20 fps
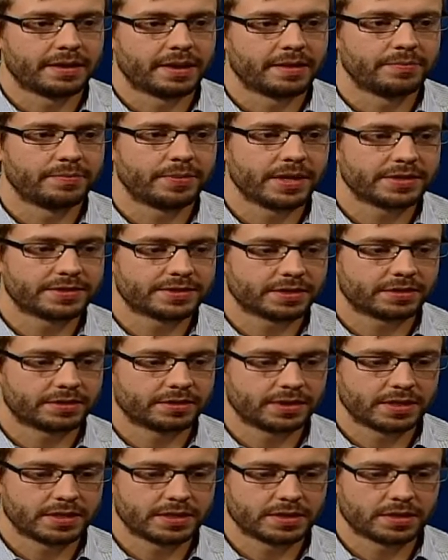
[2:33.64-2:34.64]
And, and
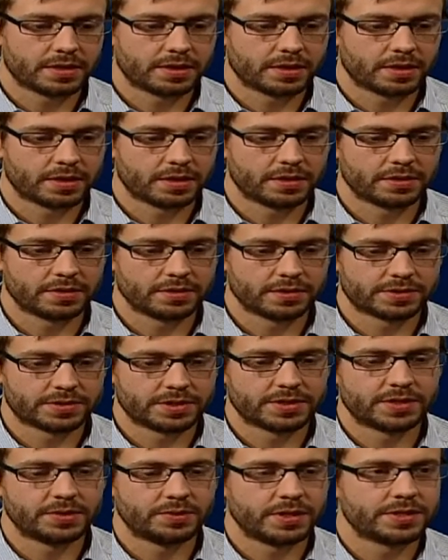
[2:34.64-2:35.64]
basically, the,
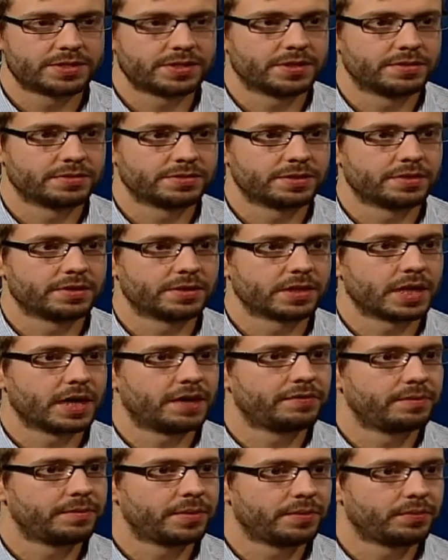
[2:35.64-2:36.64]
the, situation is that the
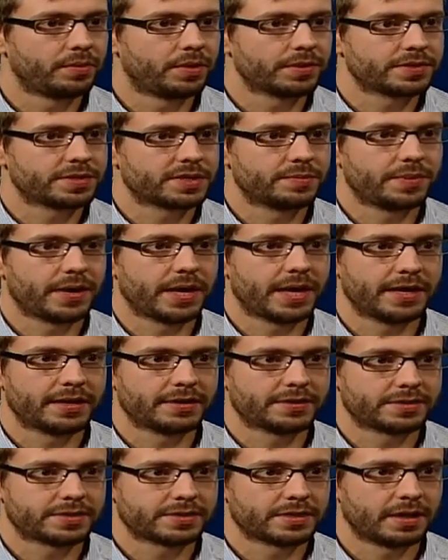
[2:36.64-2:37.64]
government wants to
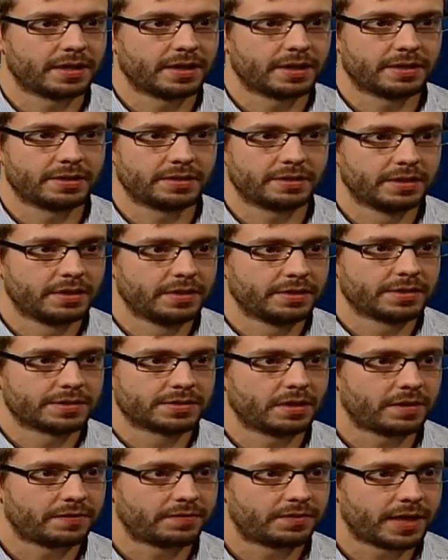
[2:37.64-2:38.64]
pass uh,
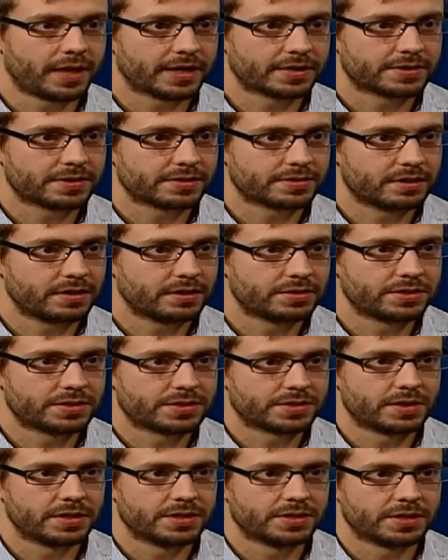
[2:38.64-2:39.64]
this lawful access
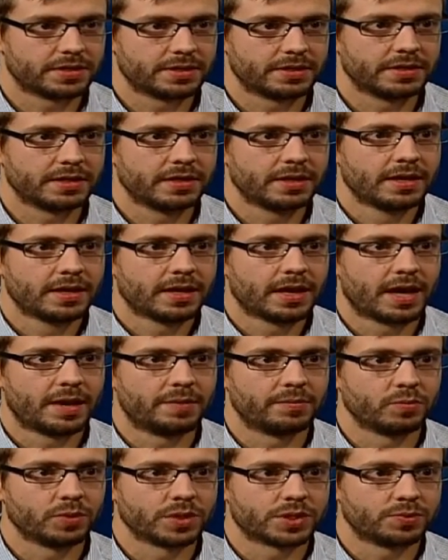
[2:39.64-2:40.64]
legislation,
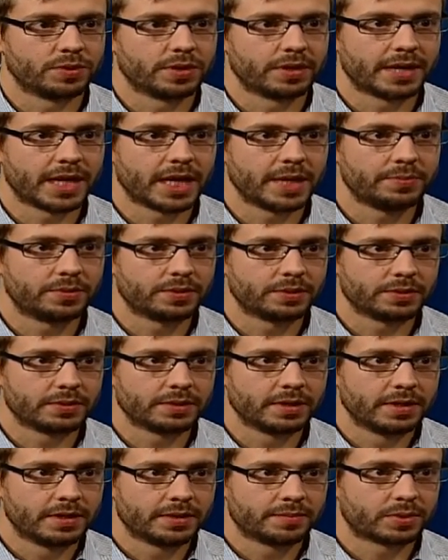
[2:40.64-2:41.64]
um, which would
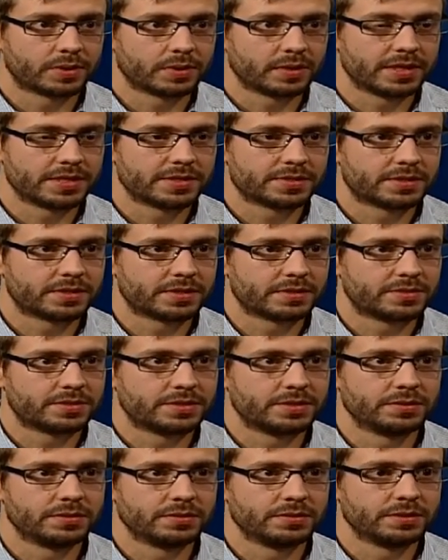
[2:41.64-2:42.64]
enable police
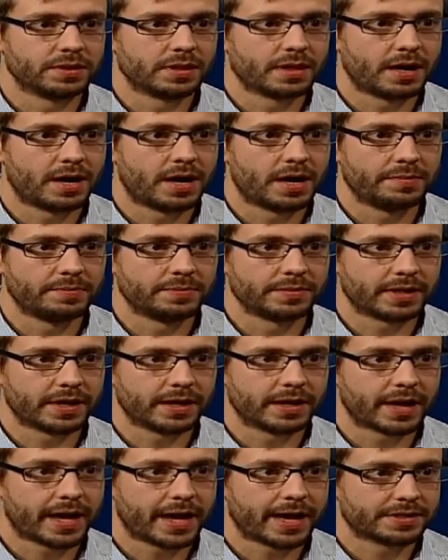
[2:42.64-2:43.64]
to
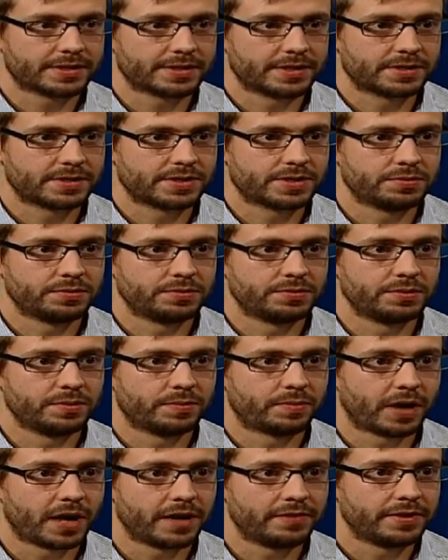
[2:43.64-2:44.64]
um, get access
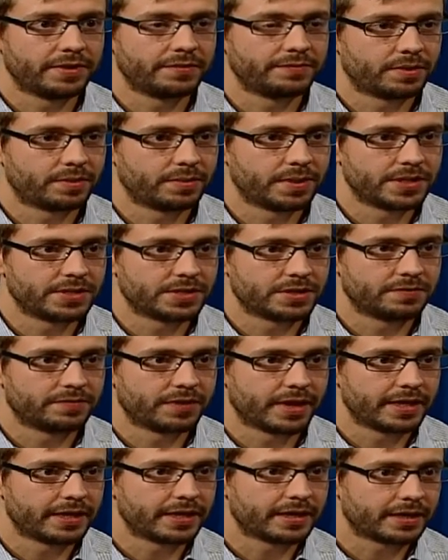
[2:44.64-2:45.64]
to the private
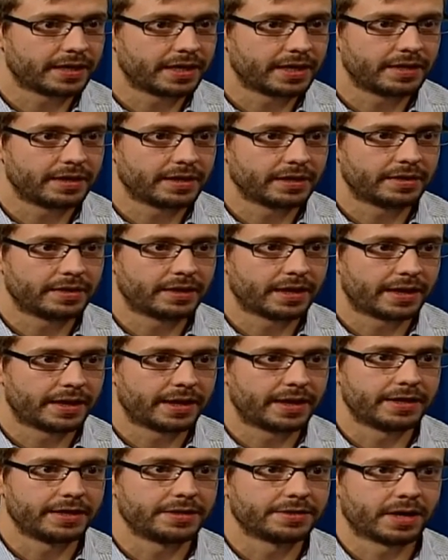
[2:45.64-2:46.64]
information of any
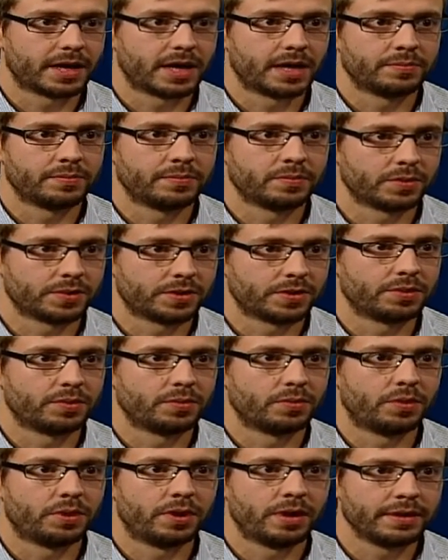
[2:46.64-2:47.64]
Canadian at any time
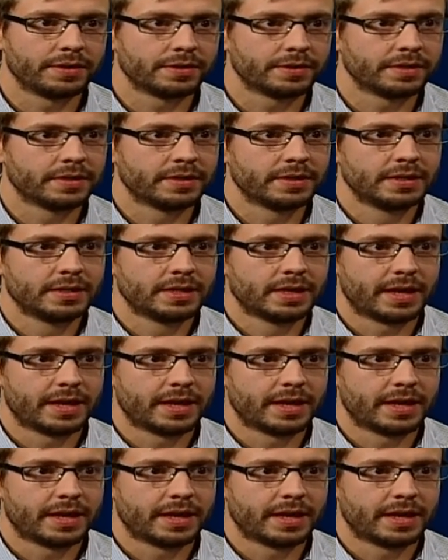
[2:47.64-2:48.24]
without a warrant.